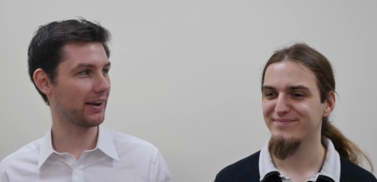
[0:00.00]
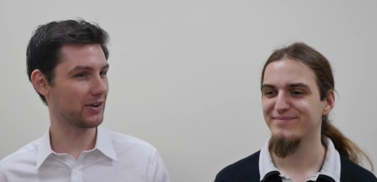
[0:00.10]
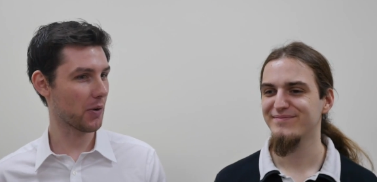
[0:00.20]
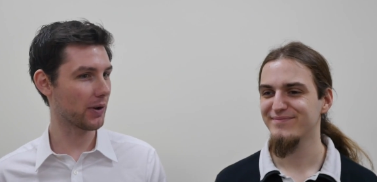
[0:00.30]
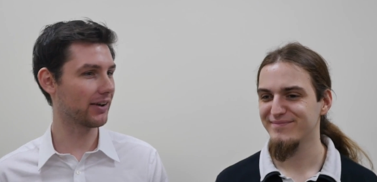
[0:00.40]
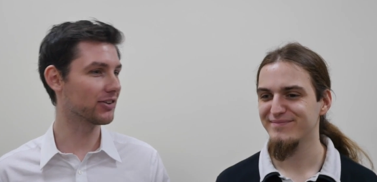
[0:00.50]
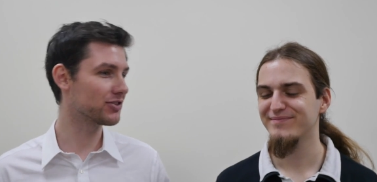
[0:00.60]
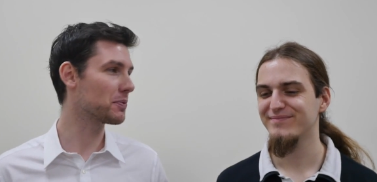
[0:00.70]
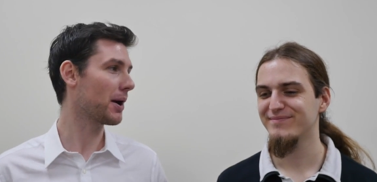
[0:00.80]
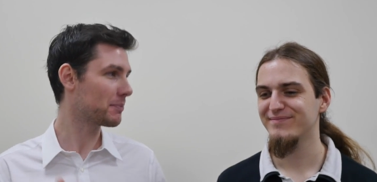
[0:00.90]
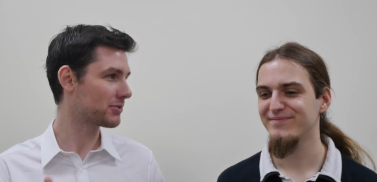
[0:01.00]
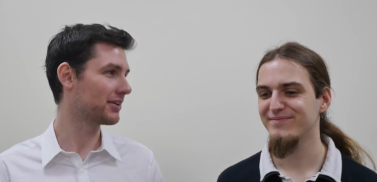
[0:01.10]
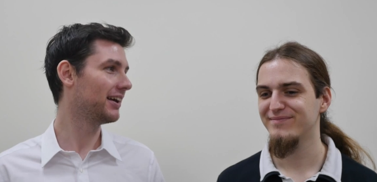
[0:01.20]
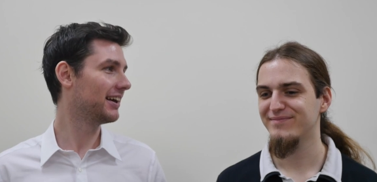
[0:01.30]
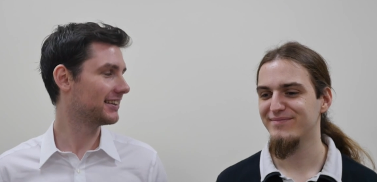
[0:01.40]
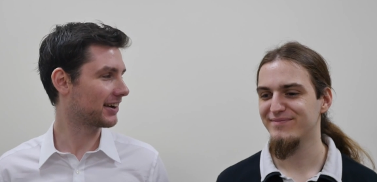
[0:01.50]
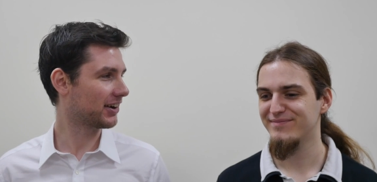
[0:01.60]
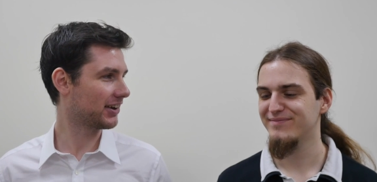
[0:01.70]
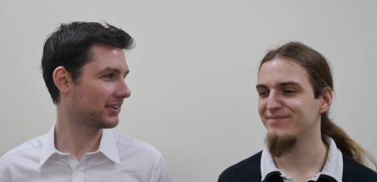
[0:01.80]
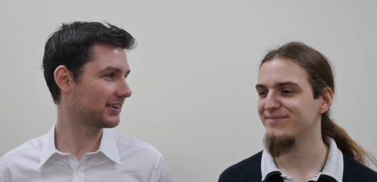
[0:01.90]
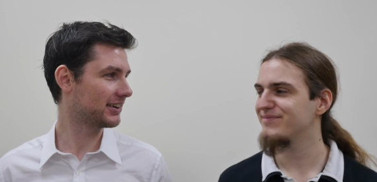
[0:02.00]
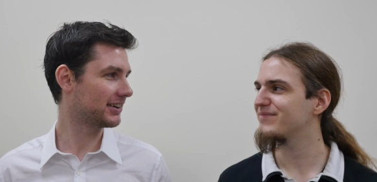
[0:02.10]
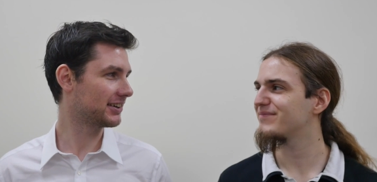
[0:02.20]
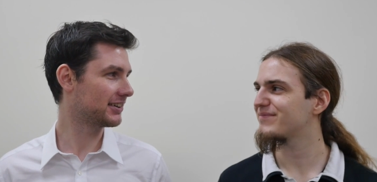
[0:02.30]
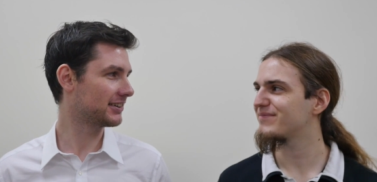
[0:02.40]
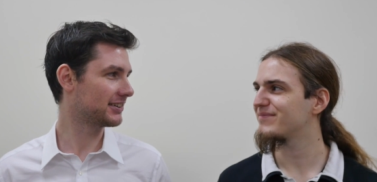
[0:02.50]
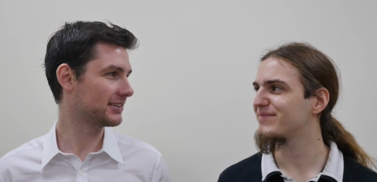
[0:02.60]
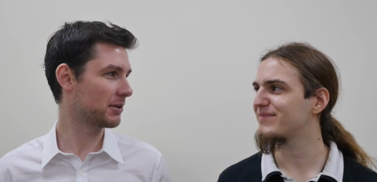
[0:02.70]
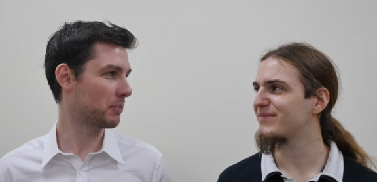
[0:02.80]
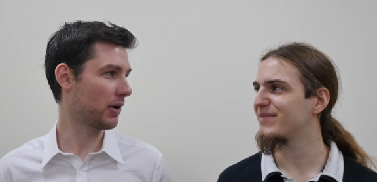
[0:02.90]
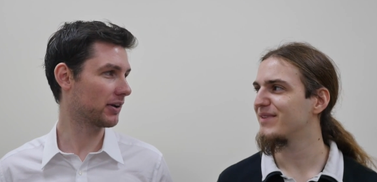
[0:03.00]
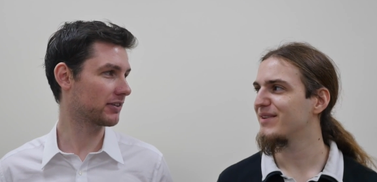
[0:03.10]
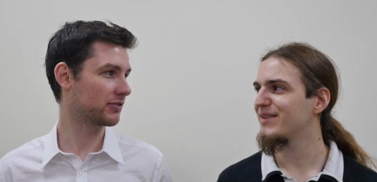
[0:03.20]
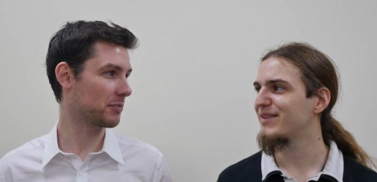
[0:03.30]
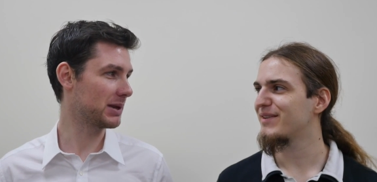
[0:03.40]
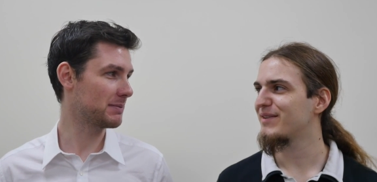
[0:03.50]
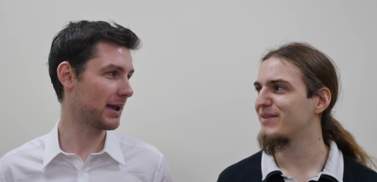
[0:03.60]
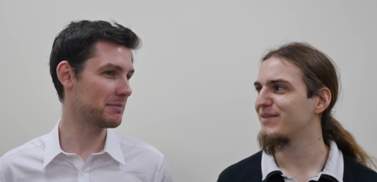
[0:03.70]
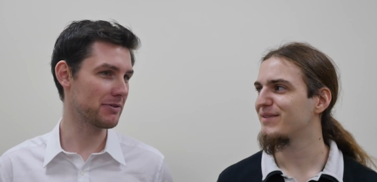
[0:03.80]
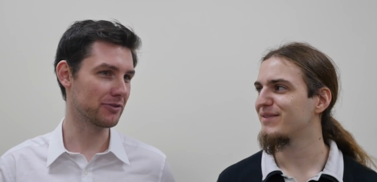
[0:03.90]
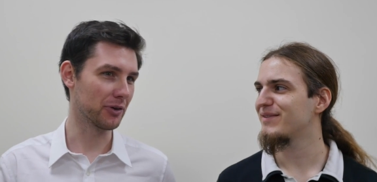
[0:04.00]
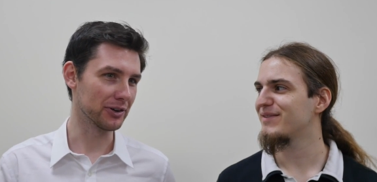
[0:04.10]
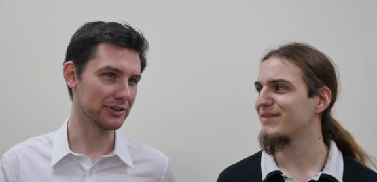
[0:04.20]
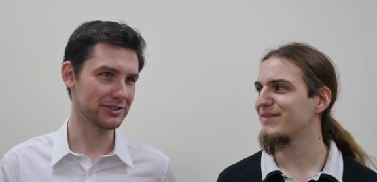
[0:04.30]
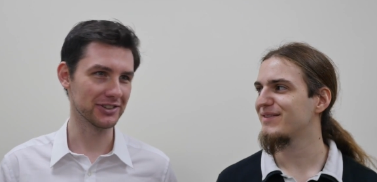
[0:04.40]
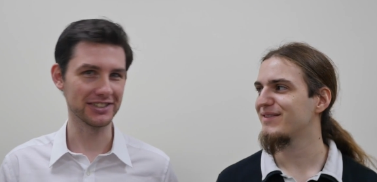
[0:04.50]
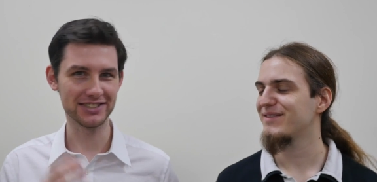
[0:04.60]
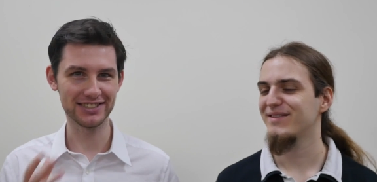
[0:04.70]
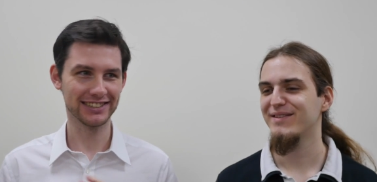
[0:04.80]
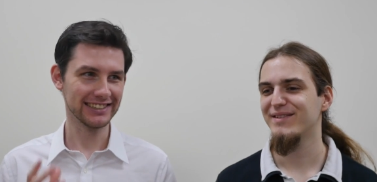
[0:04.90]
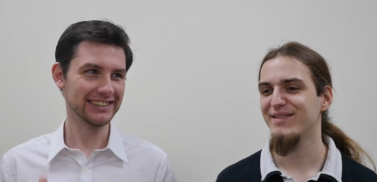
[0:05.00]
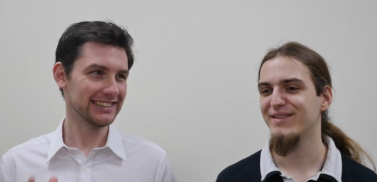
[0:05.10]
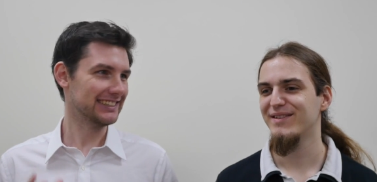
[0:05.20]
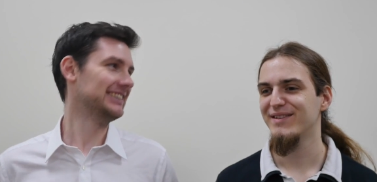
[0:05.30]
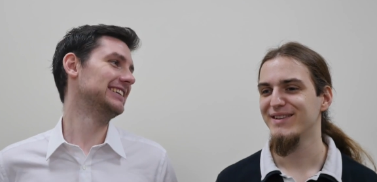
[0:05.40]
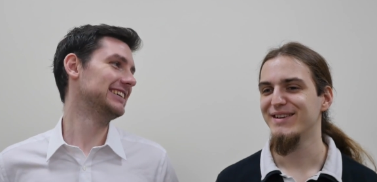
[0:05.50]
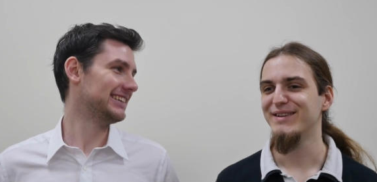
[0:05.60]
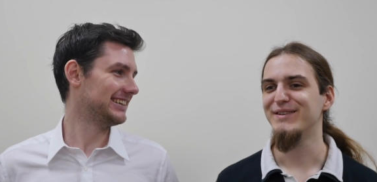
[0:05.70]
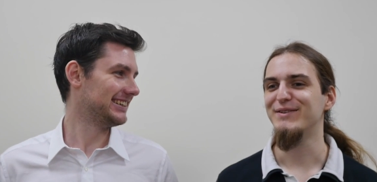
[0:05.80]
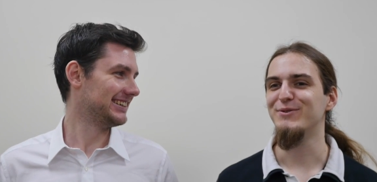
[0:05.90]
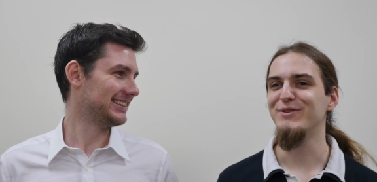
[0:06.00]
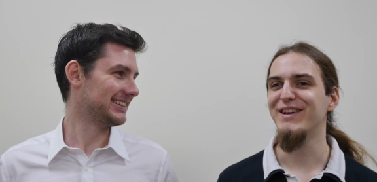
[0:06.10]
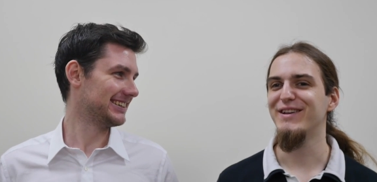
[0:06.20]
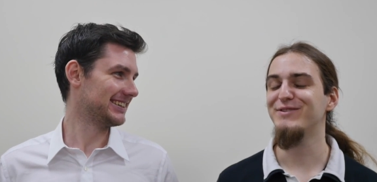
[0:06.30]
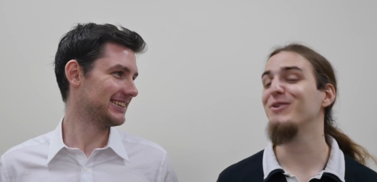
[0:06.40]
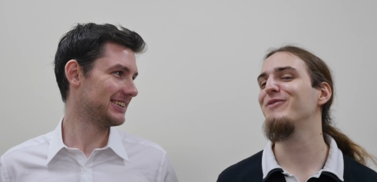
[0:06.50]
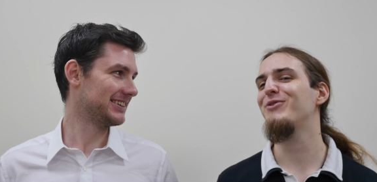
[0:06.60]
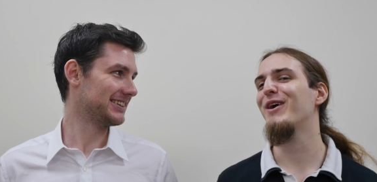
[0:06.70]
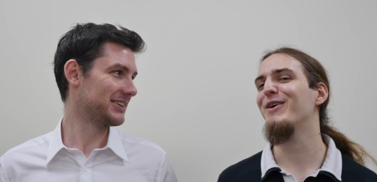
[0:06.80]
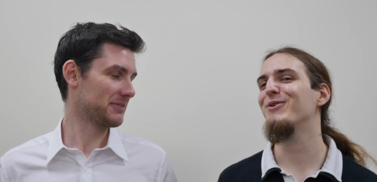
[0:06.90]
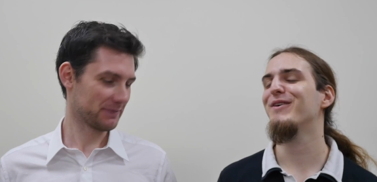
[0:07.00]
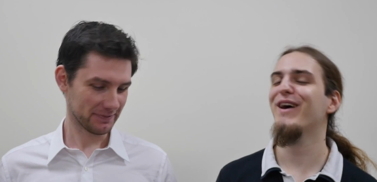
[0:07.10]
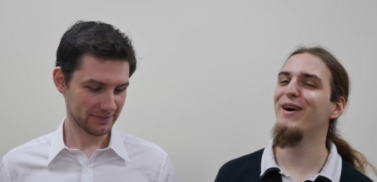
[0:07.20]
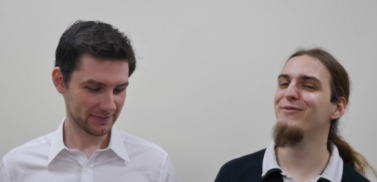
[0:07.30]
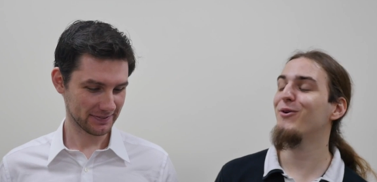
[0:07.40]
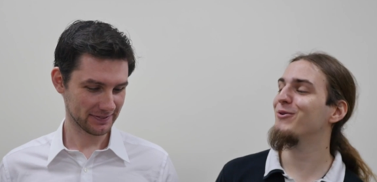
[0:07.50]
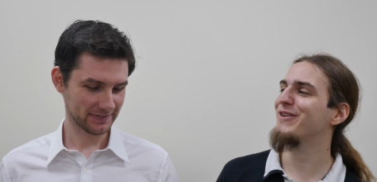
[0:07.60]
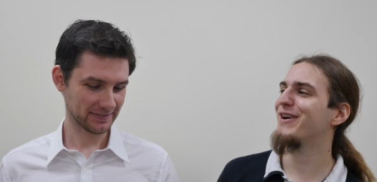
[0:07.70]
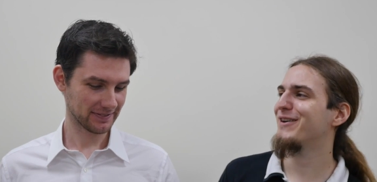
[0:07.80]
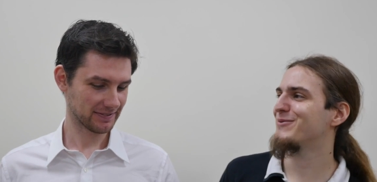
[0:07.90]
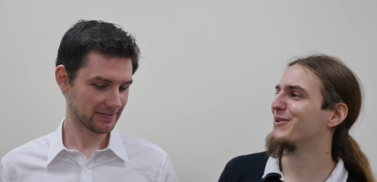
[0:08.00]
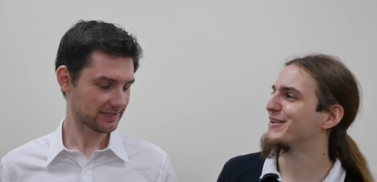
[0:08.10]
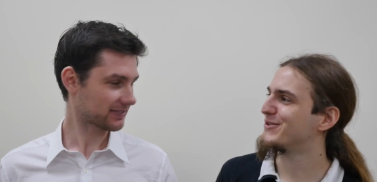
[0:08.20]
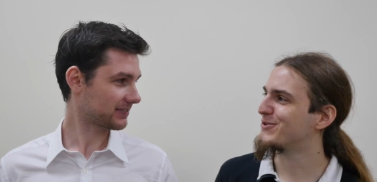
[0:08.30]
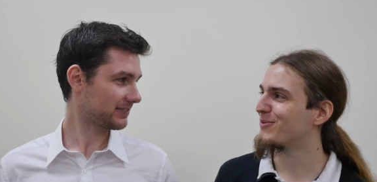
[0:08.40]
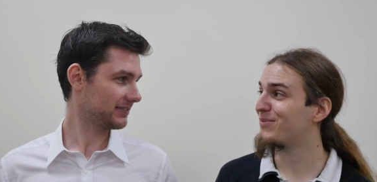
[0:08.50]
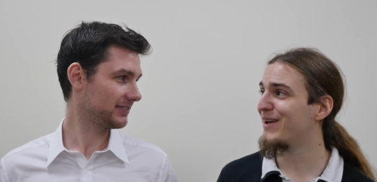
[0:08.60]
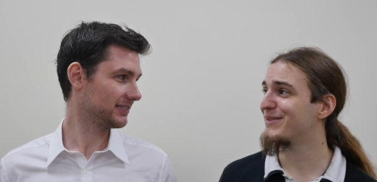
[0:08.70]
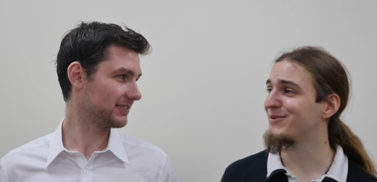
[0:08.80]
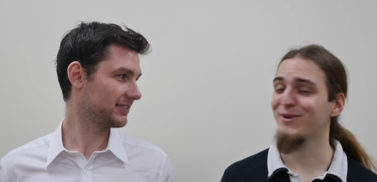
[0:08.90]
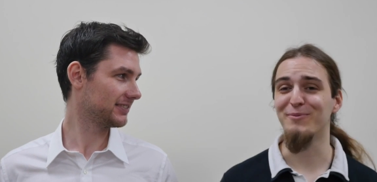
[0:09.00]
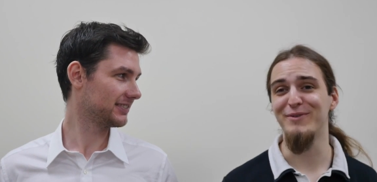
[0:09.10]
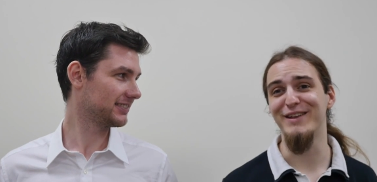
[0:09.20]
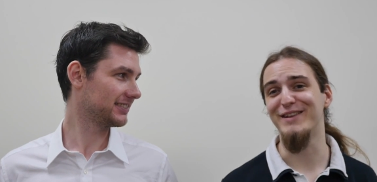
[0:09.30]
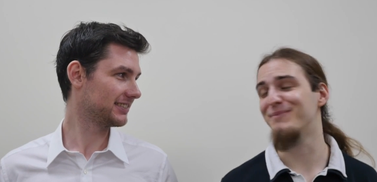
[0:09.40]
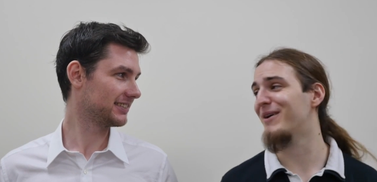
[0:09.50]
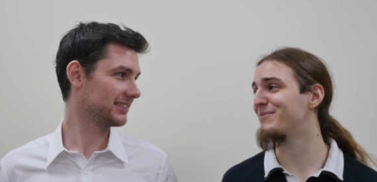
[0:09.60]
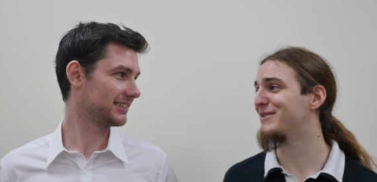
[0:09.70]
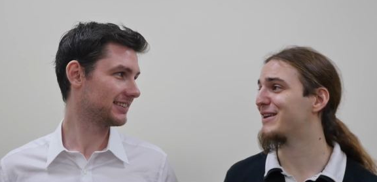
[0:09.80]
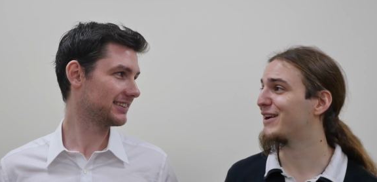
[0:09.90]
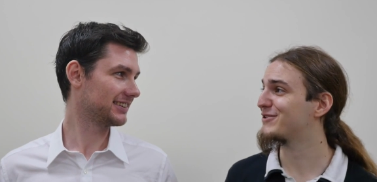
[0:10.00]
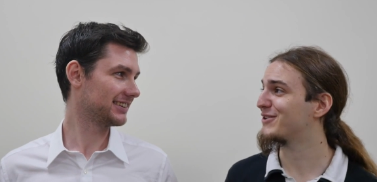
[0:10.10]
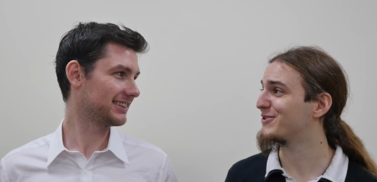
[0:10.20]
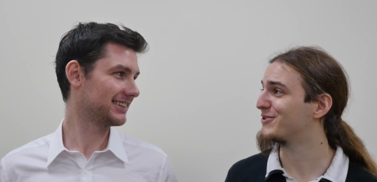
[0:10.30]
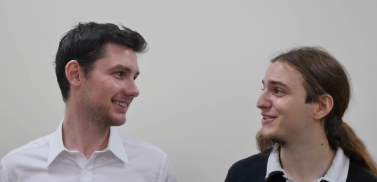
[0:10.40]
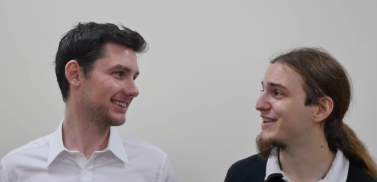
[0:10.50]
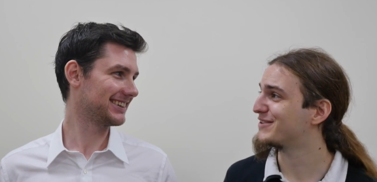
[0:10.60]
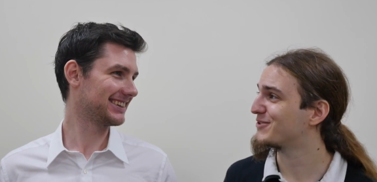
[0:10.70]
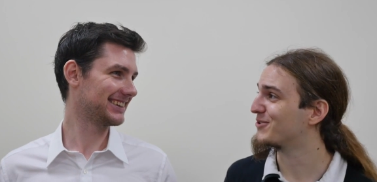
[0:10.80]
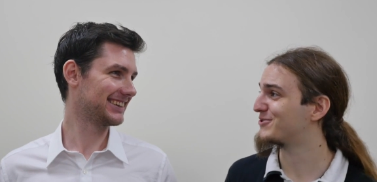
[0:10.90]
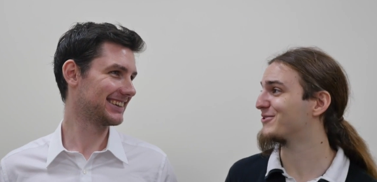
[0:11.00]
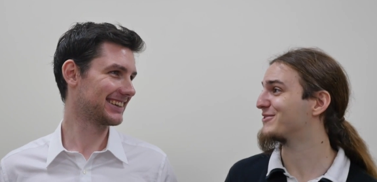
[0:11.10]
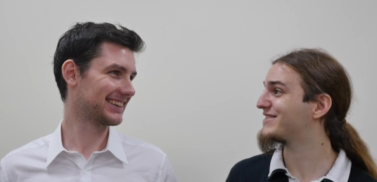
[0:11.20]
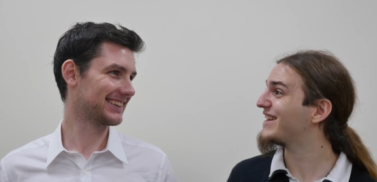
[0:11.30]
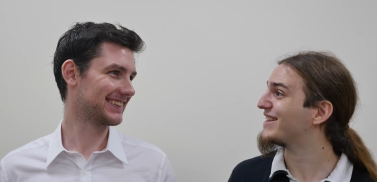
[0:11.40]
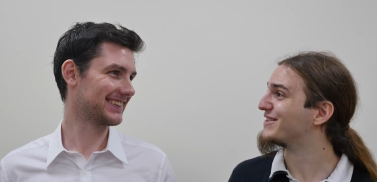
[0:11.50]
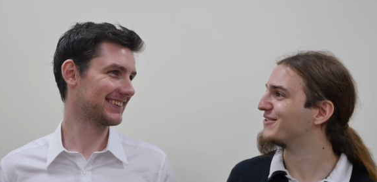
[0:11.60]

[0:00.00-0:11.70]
Speaker 1: that no one else swipes the the the product from eBay before you. So it's
Speaker 2: okay. So if you have have the hardware and you don't plan to compete, it might be actually a good chance to also sell it.